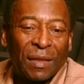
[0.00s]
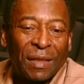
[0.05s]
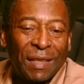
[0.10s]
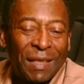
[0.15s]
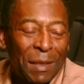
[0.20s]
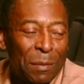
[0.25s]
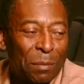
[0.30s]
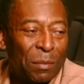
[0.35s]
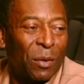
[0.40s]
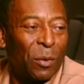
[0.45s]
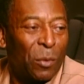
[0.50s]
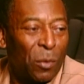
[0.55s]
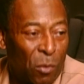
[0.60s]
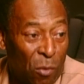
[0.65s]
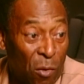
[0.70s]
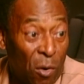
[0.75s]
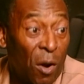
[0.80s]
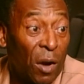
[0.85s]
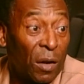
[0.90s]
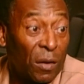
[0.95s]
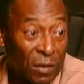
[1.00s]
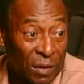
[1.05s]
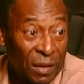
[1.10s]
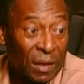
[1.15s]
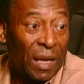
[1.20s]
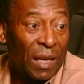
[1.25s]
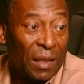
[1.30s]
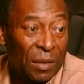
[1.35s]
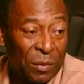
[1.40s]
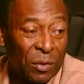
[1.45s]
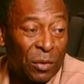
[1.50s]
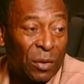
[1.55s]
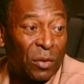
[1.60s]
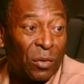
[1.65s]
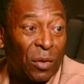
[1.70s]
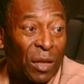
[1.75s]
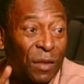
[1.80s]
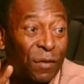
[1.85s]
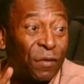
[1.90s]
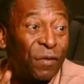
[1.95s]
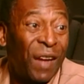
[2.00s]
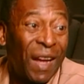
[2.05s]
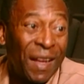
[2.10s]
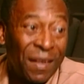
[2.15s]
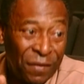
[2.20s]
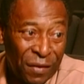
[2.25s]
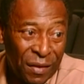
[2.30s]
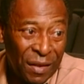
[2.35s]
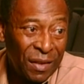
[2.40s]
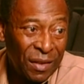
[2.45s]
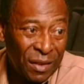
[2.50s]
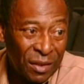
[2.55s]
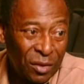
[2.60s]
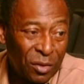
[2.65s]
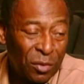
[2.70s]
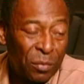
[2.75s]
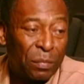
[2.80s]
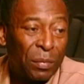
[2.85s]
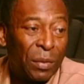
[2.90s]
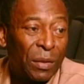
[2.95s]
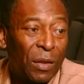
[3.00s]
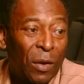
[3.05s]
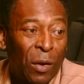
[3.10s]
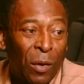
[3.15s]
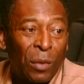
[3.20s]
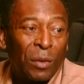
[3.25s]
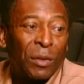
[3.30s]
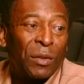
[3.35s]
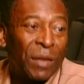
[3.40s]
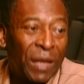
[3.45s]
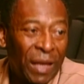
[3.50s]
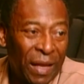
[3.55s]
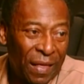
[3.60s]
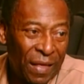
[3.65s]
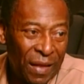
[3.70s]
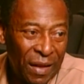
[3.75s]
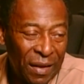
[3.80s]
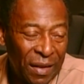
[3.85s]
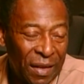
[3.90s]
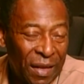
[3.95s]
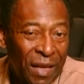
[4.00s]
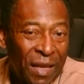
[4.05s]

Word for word: team who work on that because it was five years to put all together.